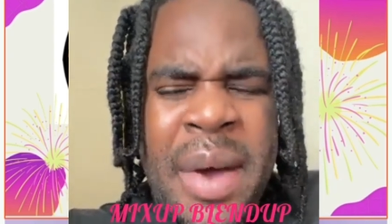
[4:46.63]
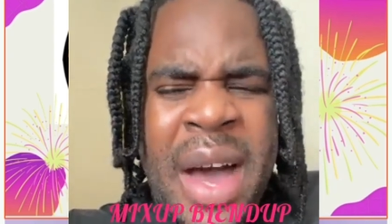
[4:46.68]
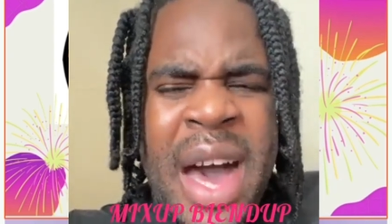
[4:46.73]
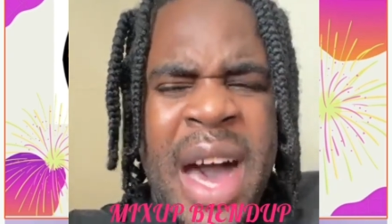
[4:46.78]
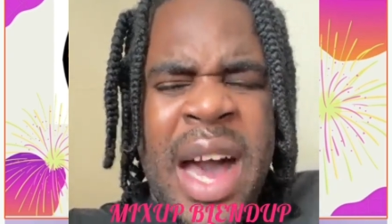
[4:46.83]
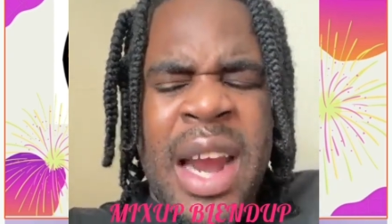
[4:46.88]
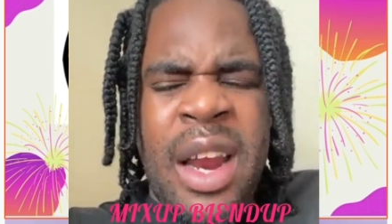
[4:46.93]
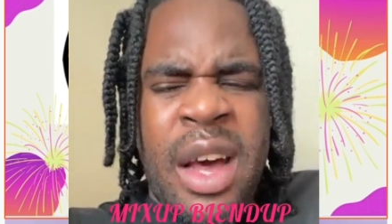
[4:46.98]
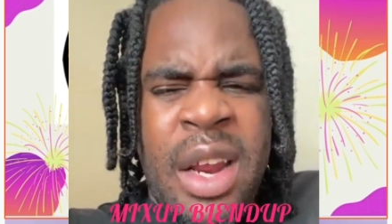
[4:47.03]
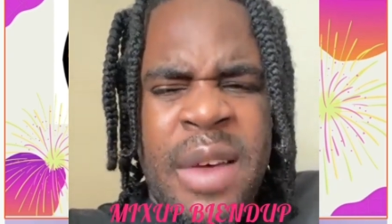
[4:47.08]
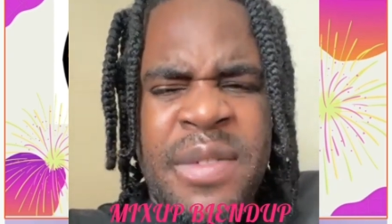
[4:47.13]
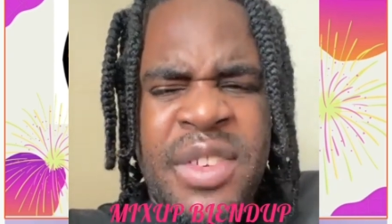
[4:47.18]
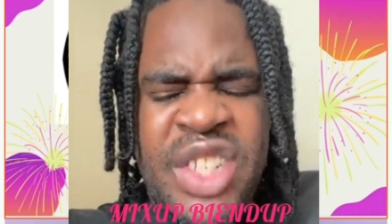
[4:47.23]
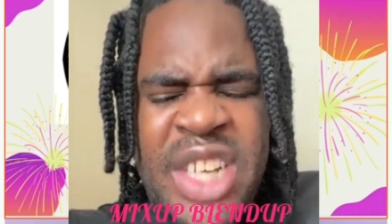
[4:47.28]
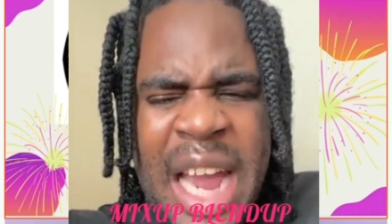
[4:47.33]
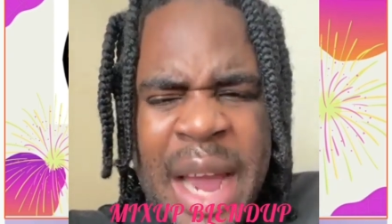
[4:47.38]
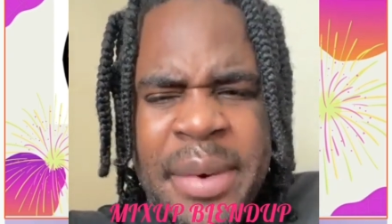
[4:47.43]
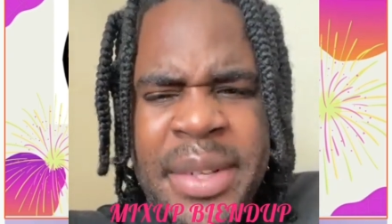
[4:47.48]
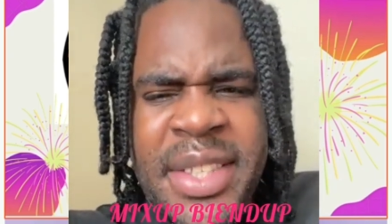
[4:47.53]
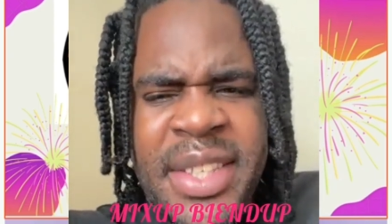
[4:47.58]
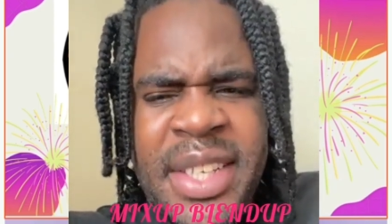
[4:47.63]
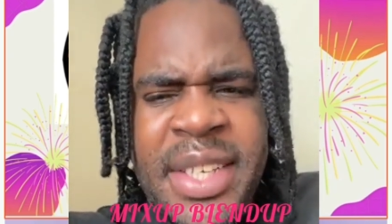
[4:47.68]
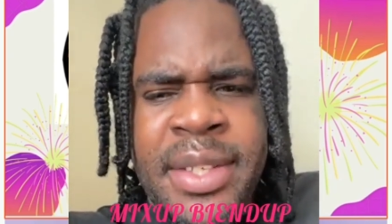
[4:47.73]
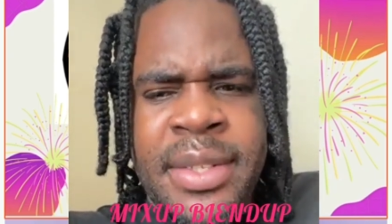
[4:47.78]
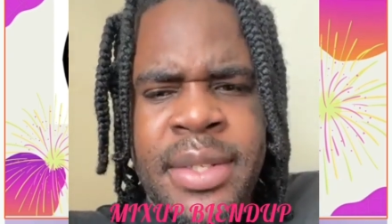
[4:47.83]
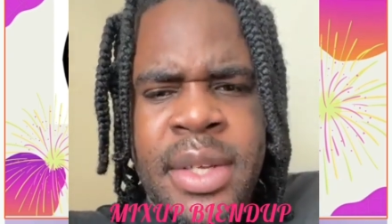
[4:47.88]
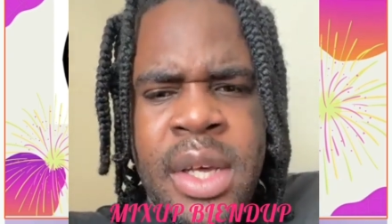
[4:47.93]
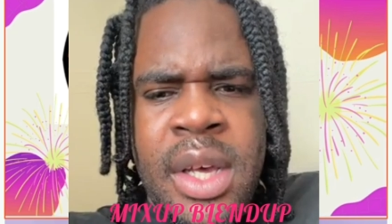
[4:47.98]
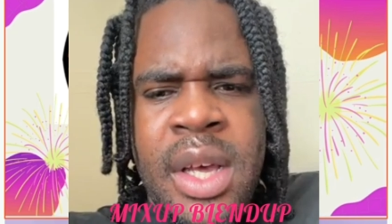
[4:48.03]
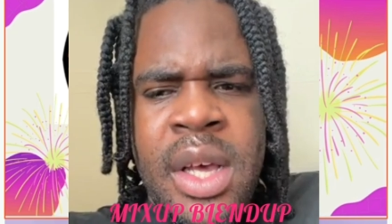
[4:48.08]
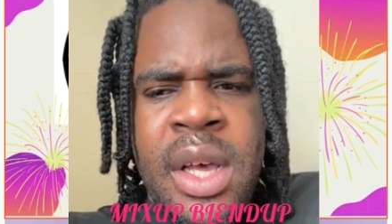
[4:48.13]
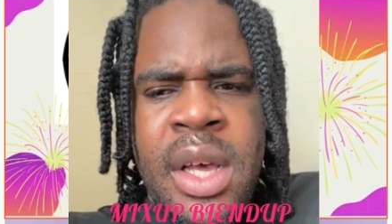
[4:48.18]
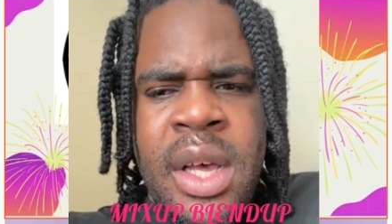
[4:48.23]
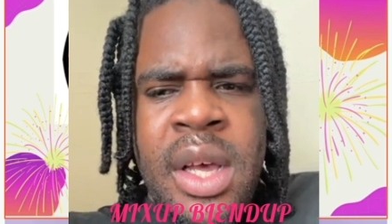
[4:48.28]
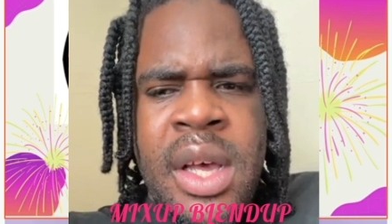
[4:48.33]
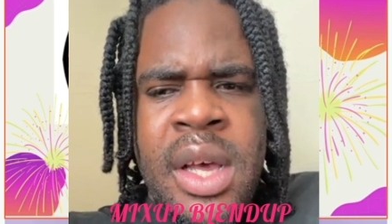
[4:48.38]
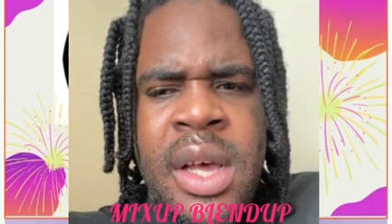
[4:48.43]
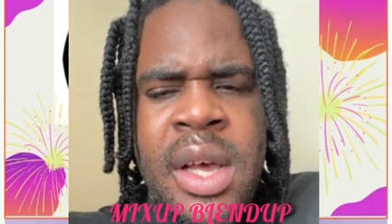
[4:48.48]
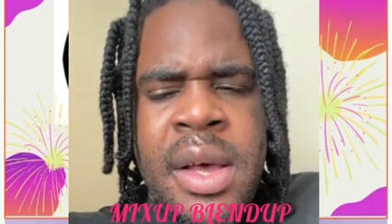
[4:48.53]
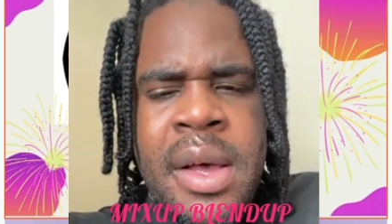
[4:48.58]
are a lot of charities
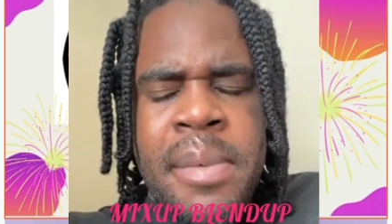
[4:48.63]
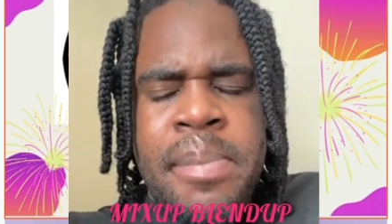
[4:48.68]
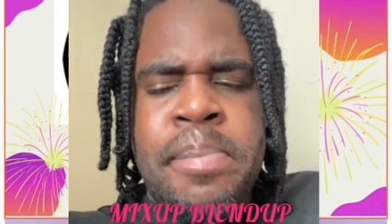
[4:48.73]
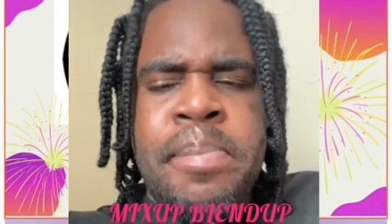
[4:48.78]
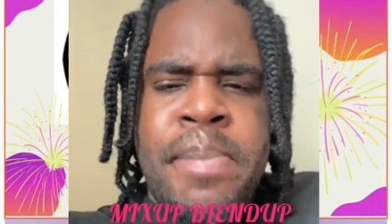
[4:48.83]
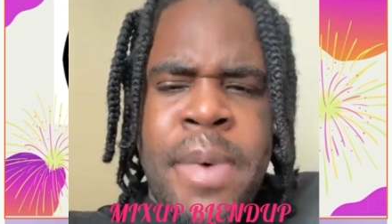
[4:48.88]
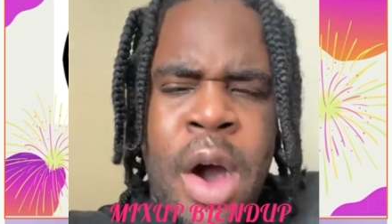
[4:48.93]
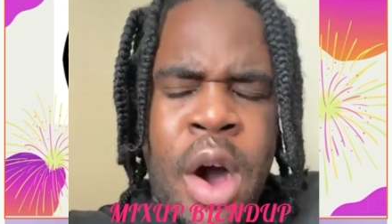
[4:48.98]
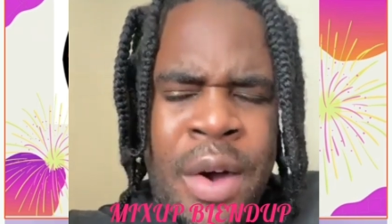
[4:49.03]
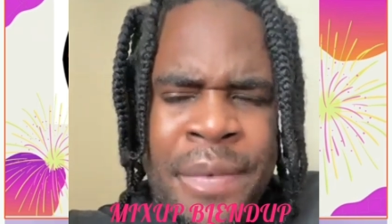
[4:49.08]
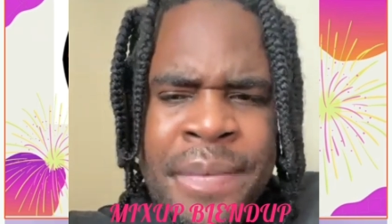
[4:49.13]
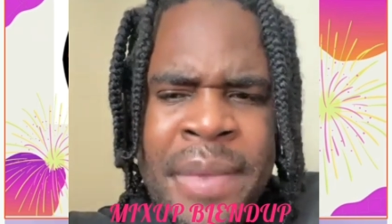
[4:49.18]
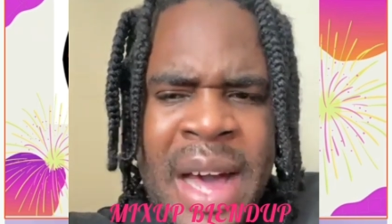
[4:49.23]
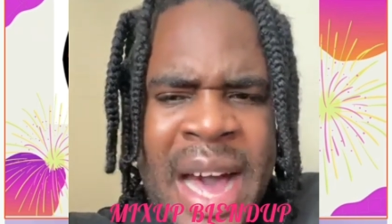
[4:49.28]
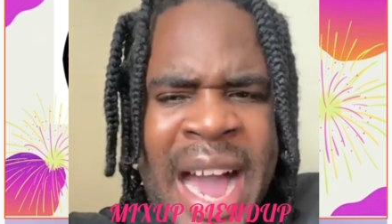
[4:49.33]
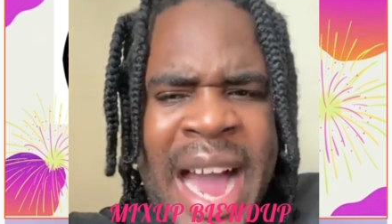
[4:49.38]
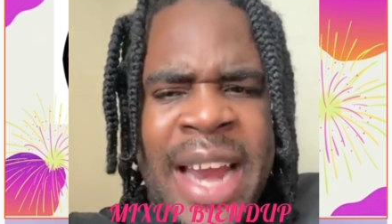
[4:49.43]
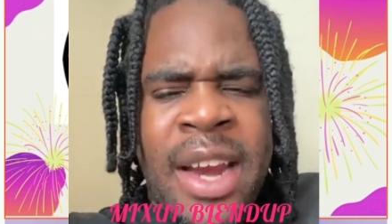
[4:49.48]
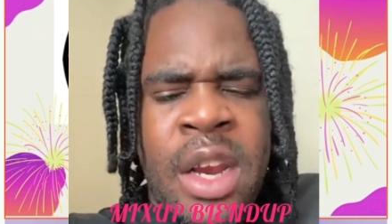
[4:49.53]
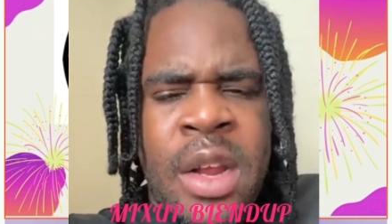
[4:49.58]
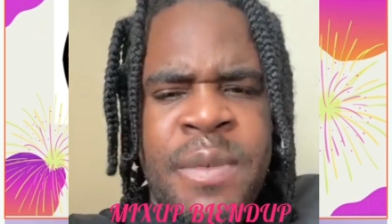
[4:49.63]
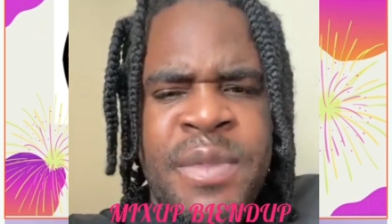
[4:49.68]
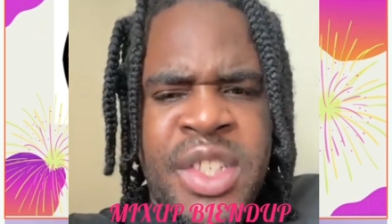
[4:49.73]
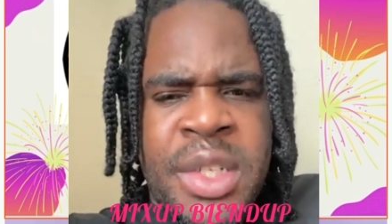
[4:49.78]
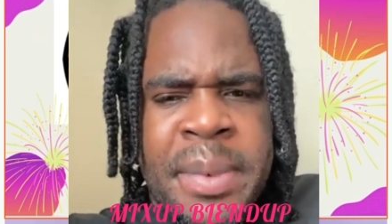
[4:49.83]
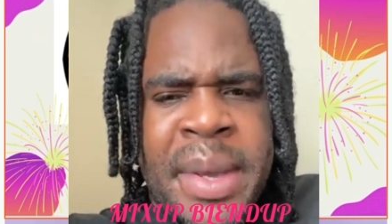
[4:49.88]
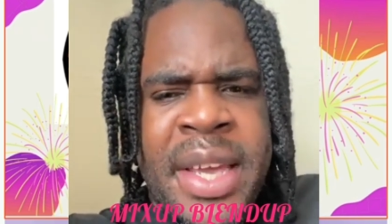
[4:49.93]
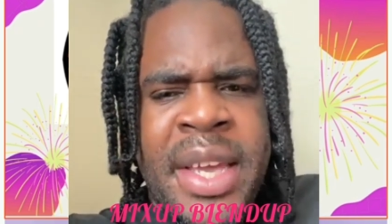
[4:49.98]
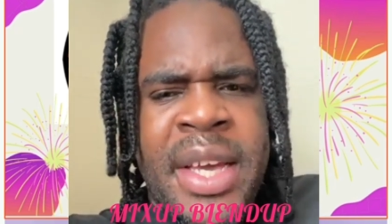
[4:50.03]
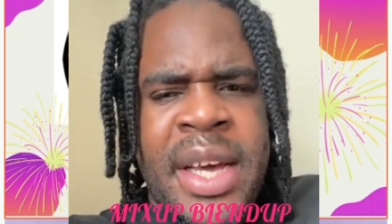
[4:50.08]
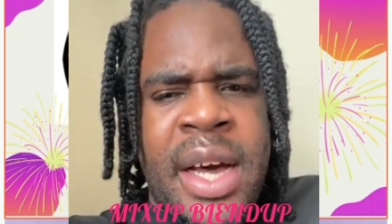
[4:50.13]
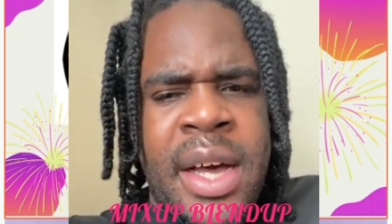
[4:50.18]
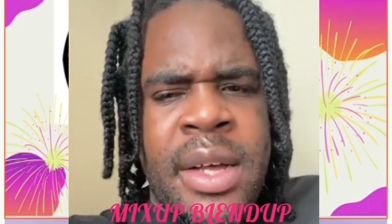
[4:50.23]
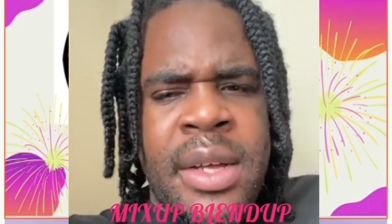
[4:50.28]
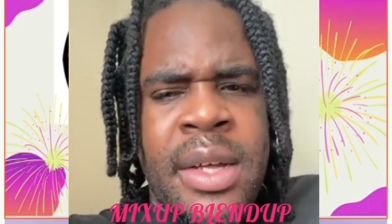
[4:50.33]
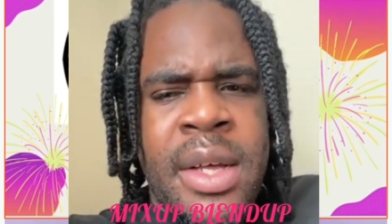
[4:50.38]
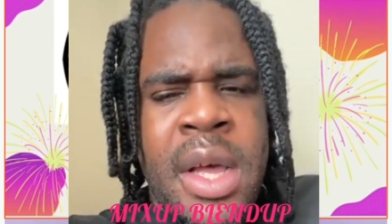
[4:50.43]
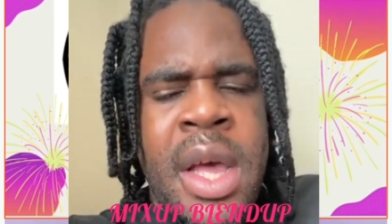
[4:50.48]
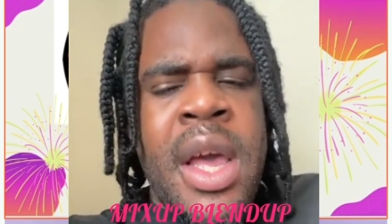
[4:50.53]
on the island of Jamaica.